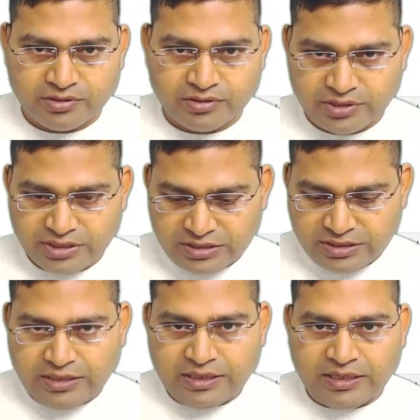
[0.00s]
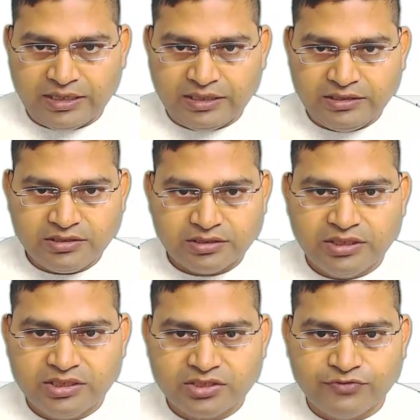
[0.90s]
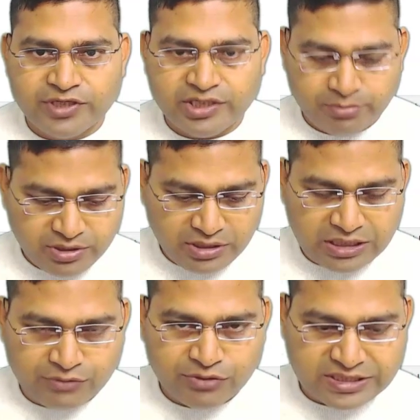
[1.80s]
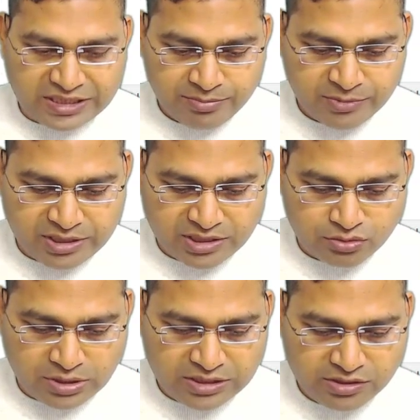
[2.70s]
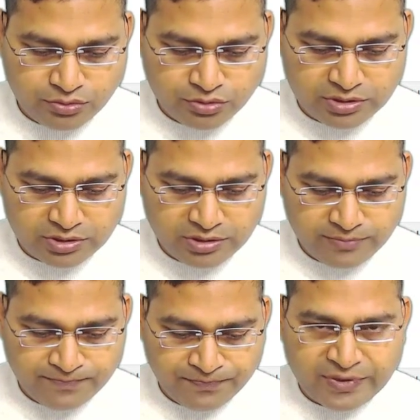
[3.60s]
Okay. And in this variable, I will typecast. So I'll use the